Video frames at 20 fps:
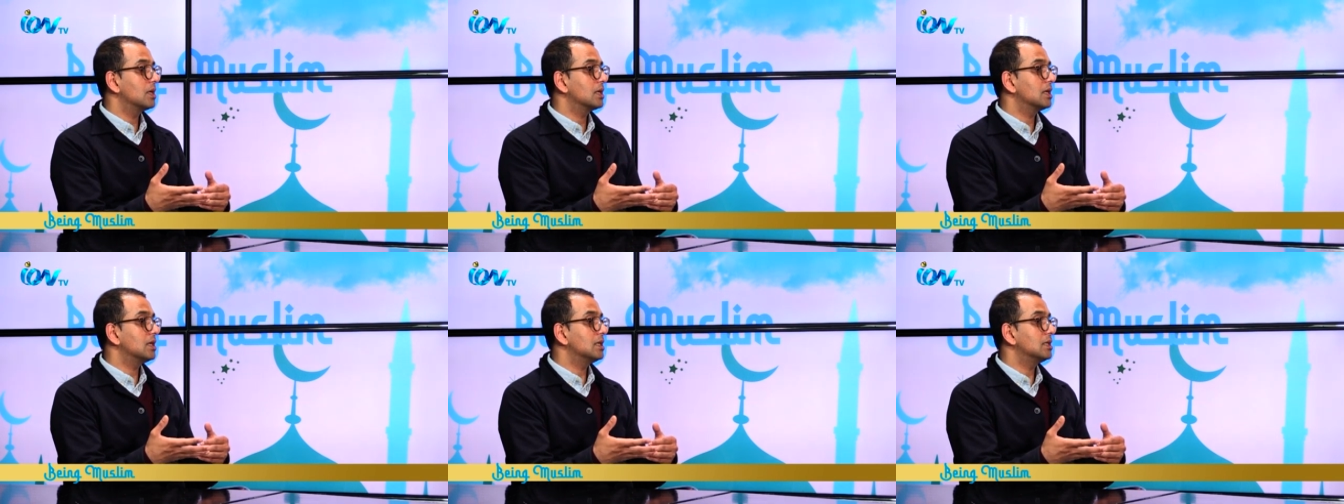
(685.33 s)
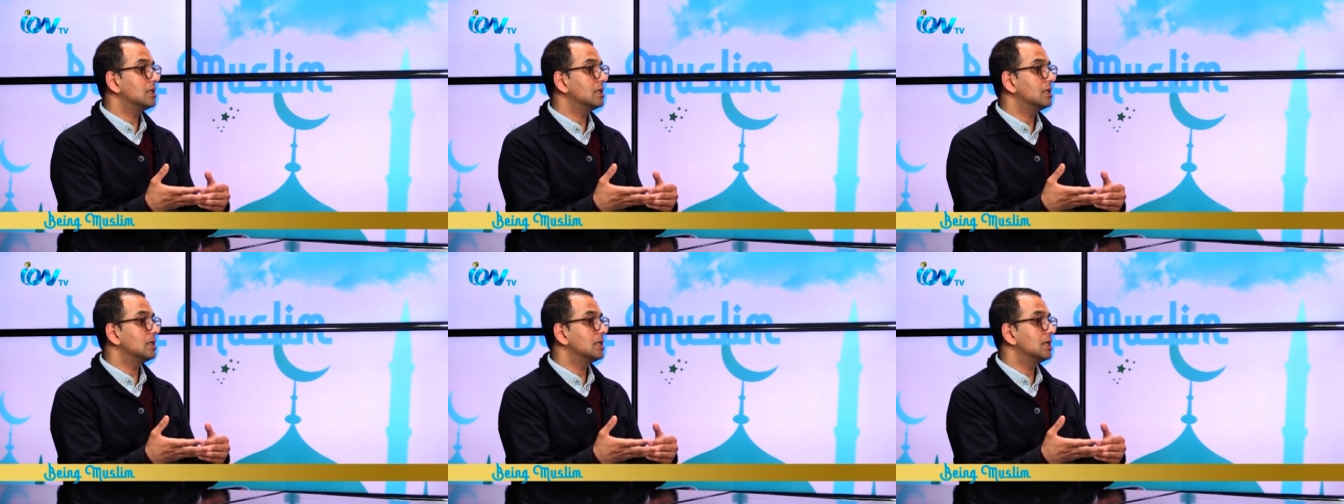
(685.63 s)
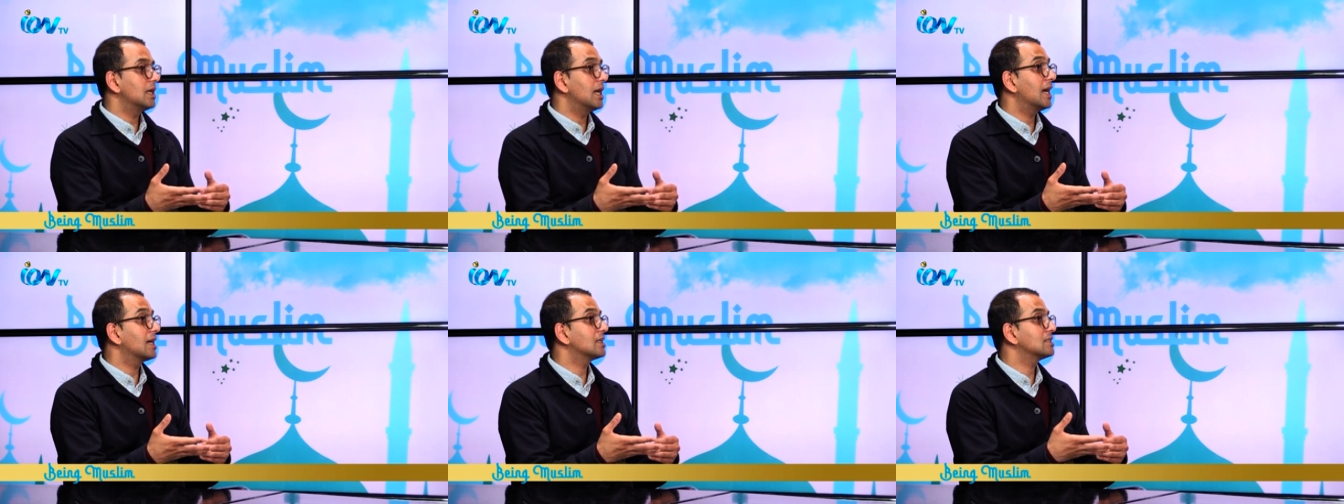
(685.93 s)

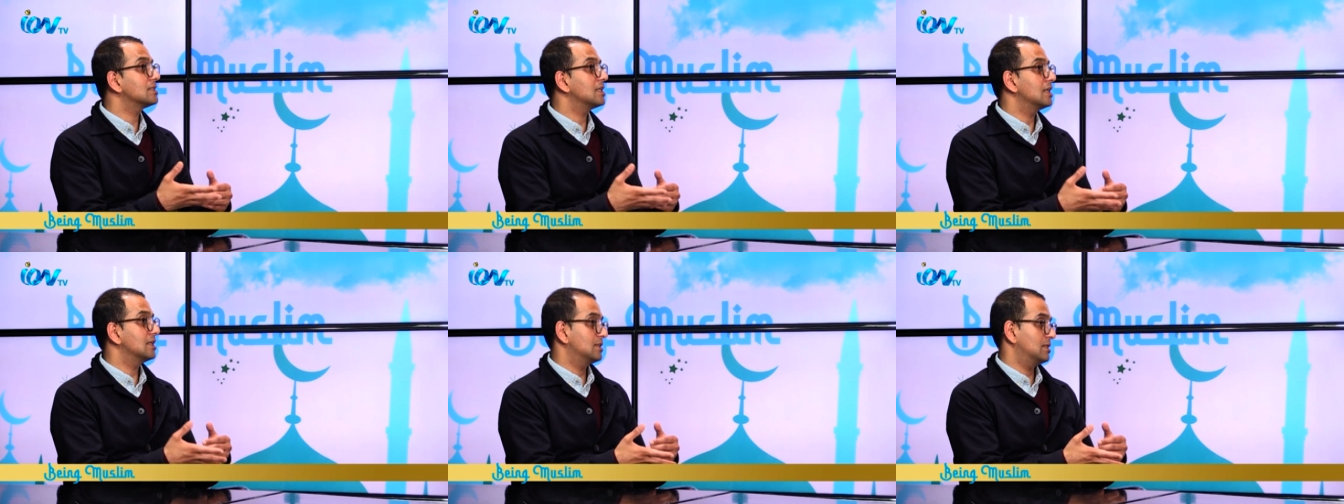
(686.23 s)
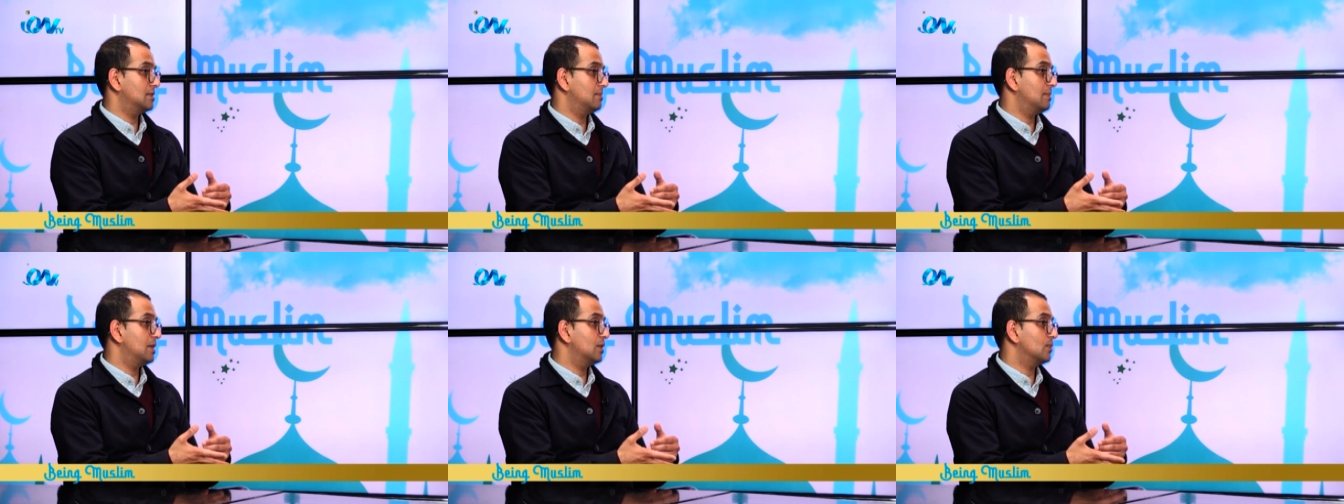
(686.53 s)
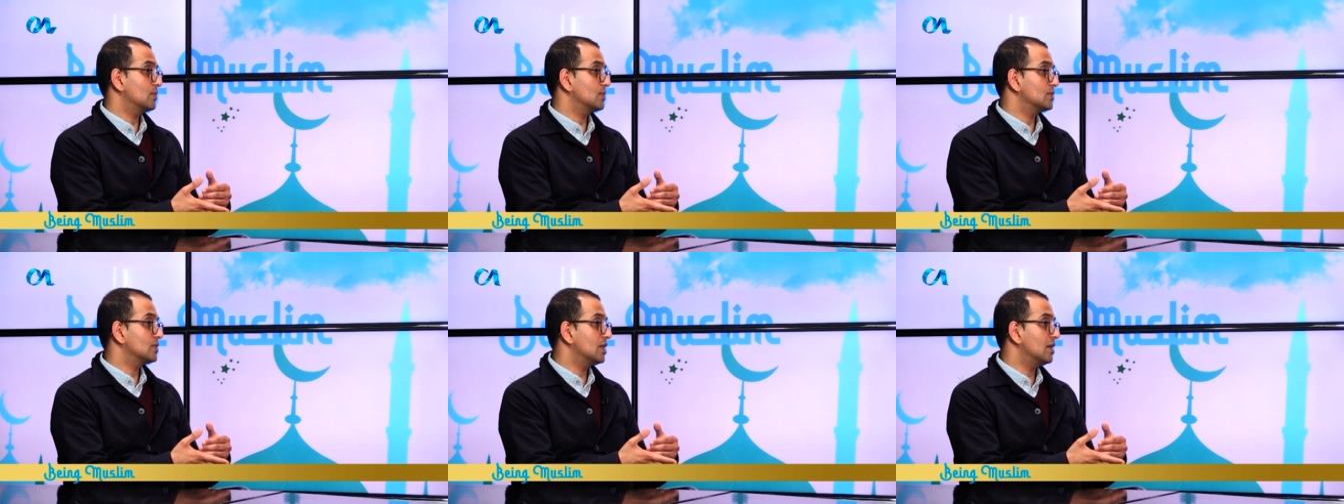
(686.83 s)
can access
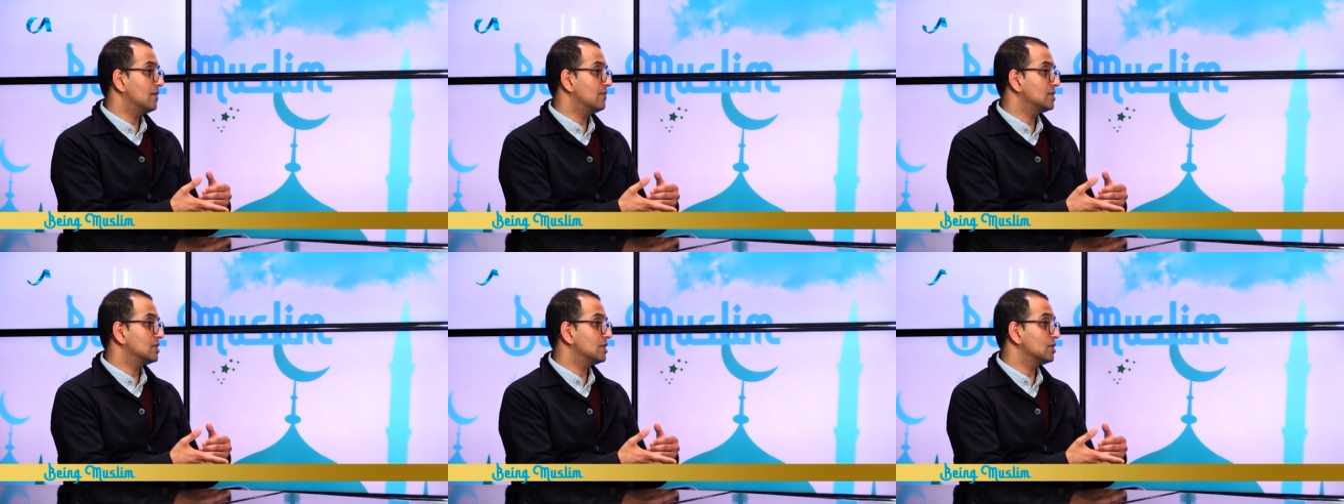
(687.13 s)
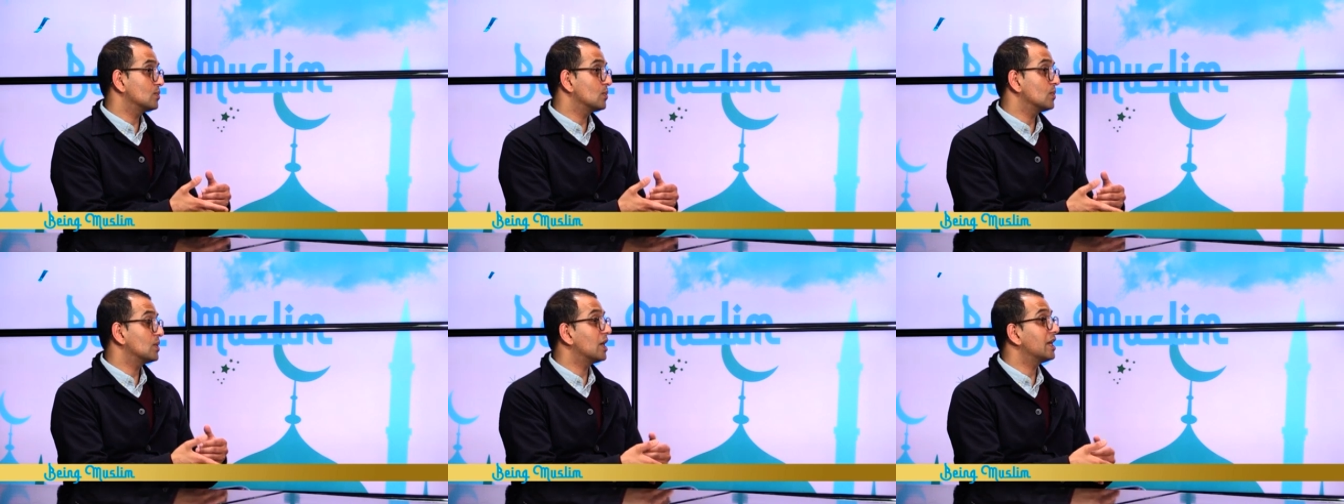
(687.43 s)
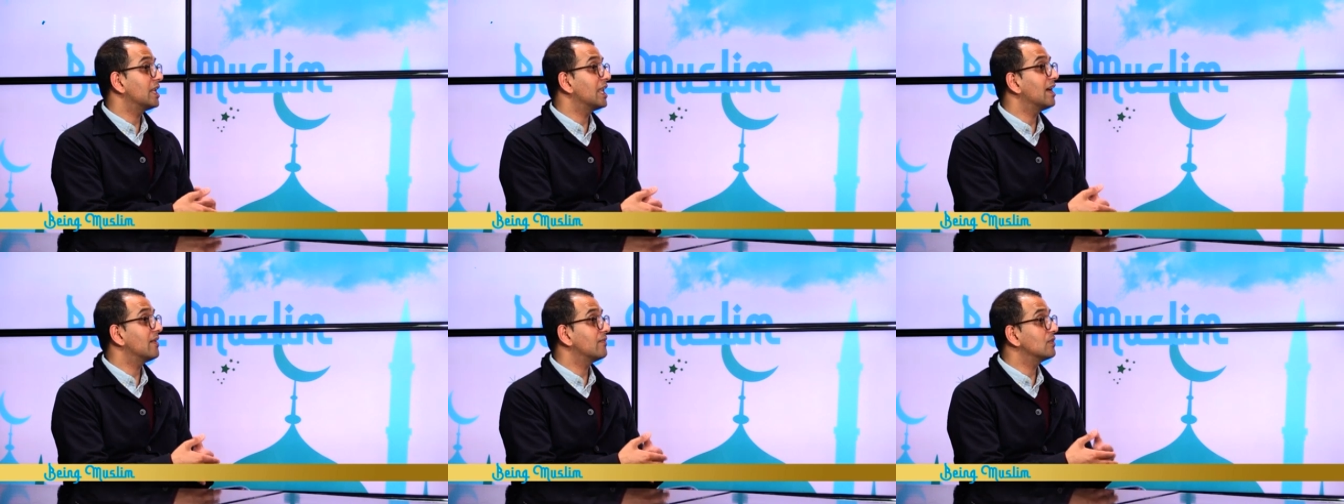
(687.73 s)
medical services
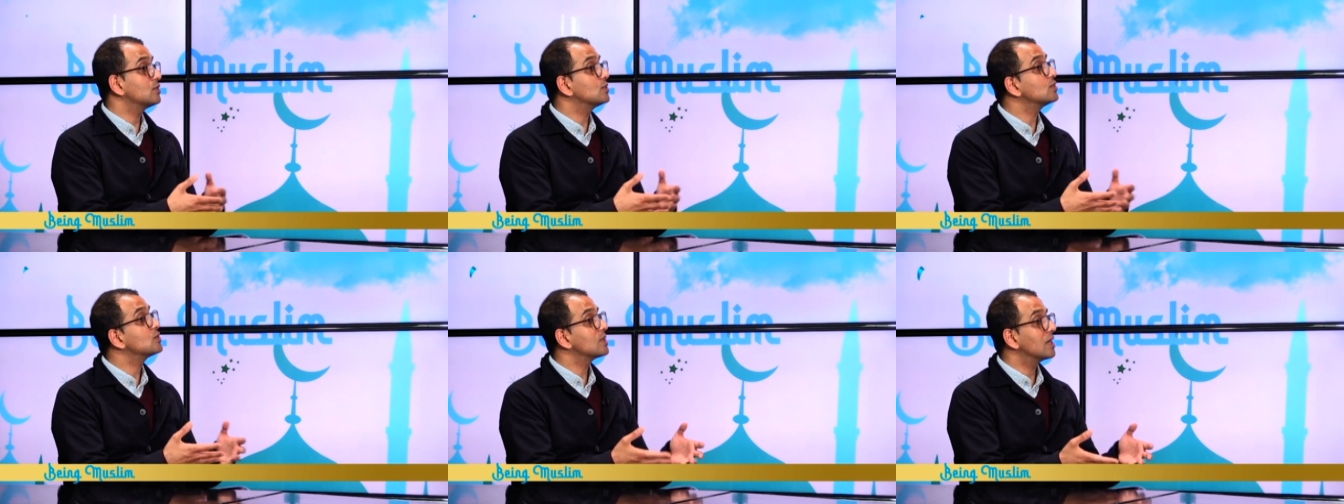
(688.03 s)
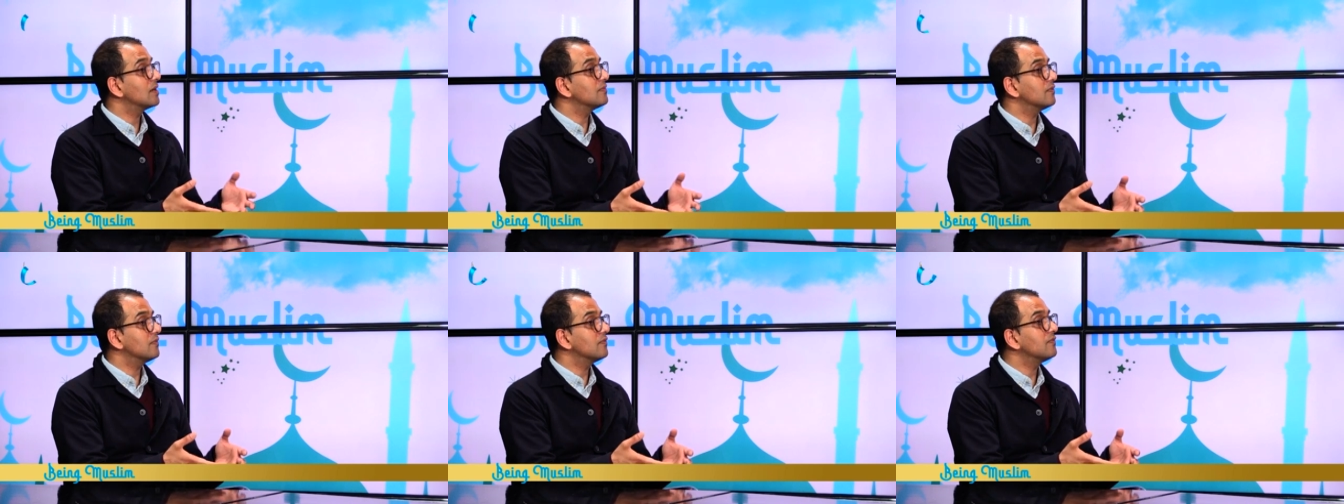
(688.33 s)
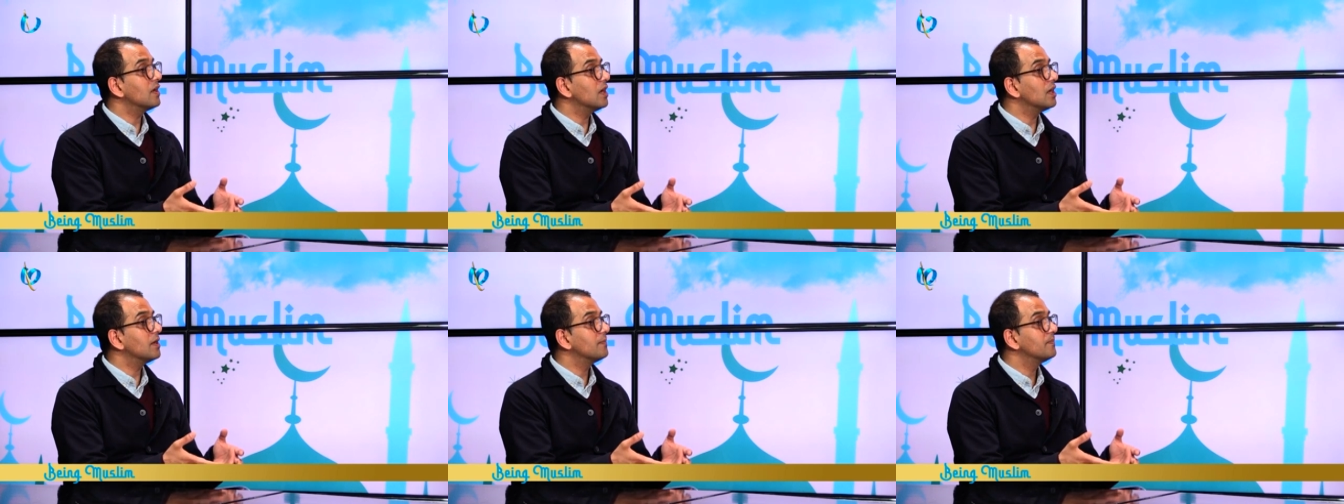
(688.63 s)
without having to travel
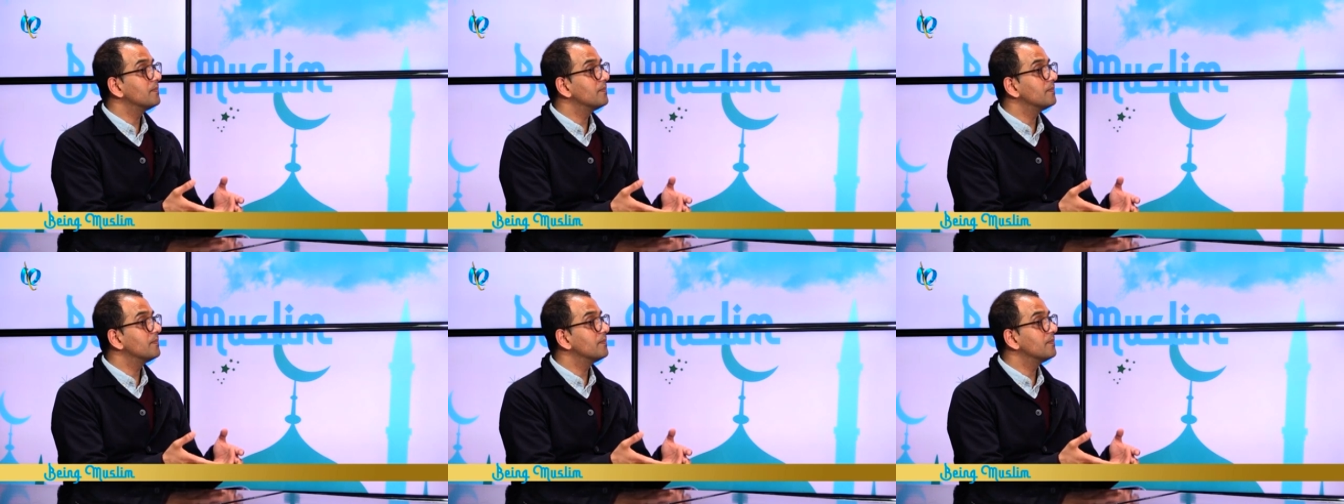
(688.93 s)
far.